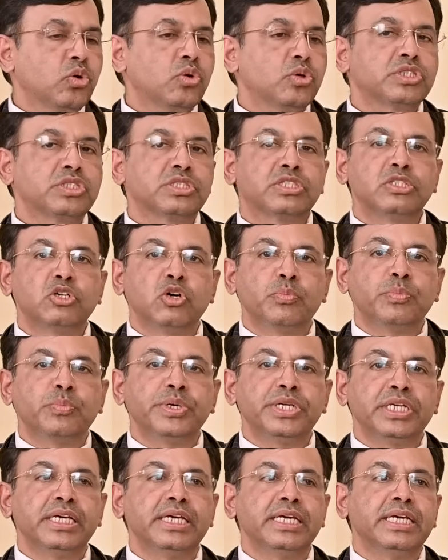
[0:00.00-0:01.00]
so
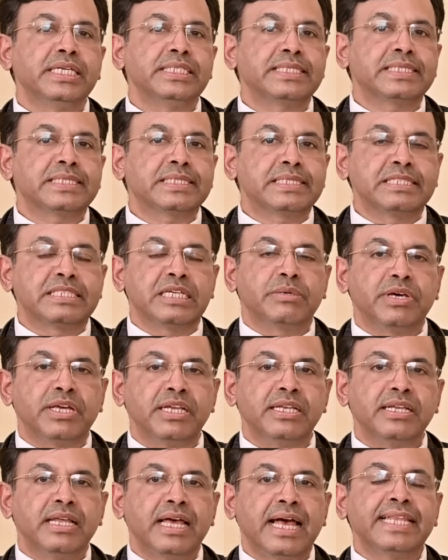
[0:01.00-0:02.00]
copd is
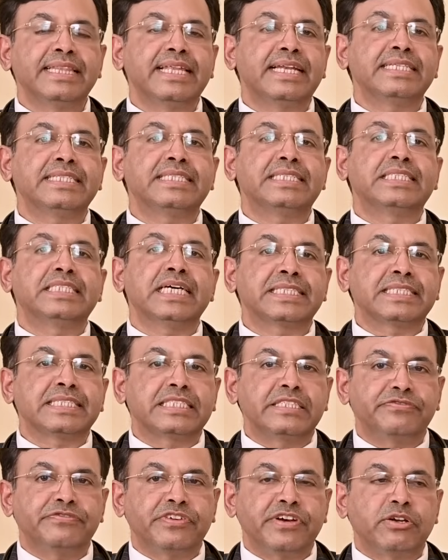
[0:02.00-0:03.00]
treatable and there is
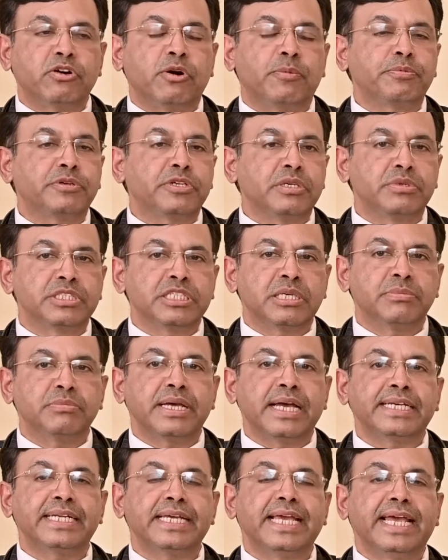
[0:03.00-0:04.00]
justified optimism
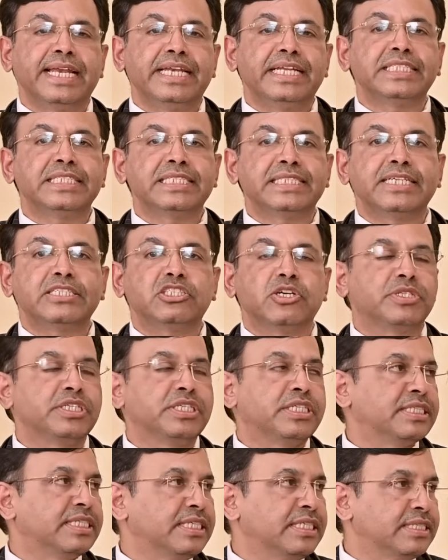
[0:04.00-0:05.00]
at any stage of
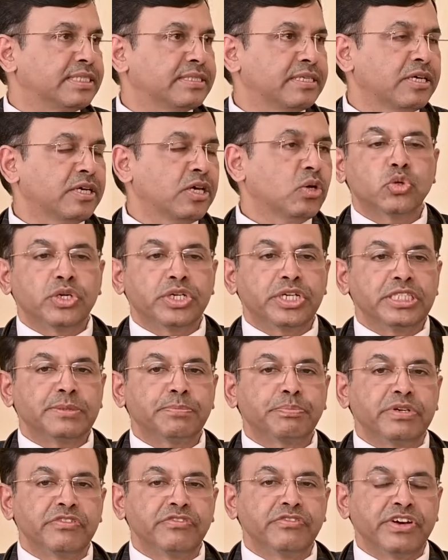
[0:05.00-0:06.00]
the disease so it
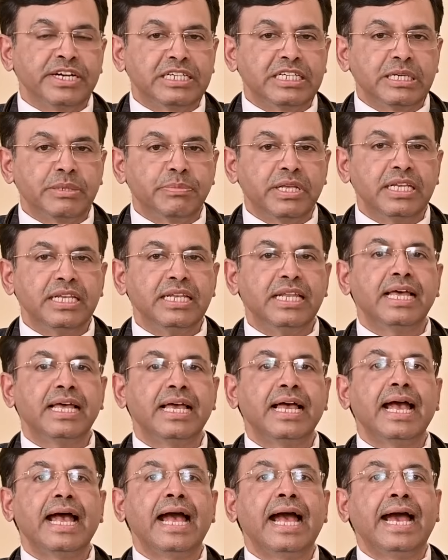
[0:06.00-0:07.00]
is preventable
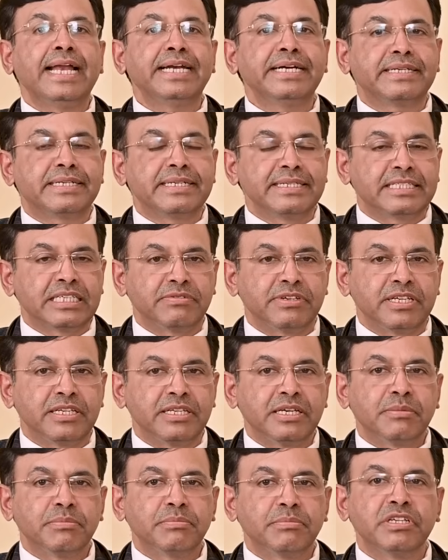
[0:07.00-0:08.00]
and treatable
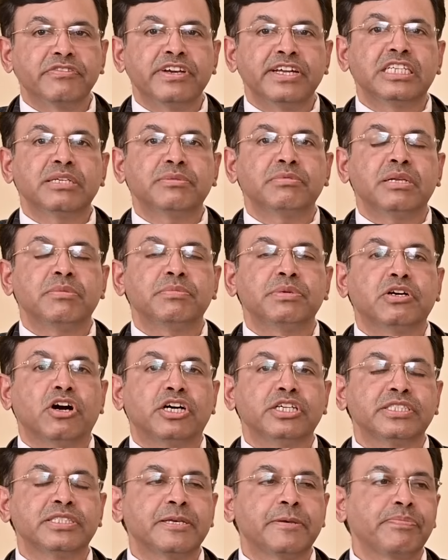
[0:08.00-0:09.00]
preventable
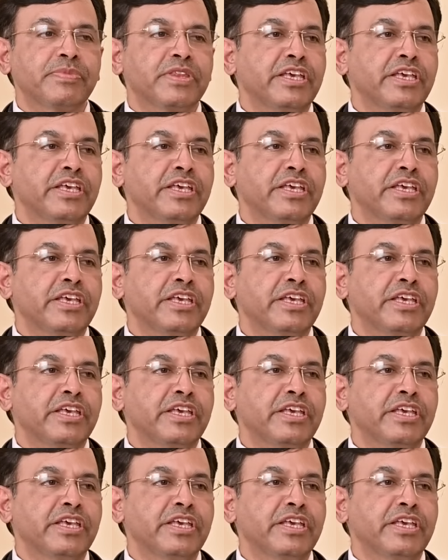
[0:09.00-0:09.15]
because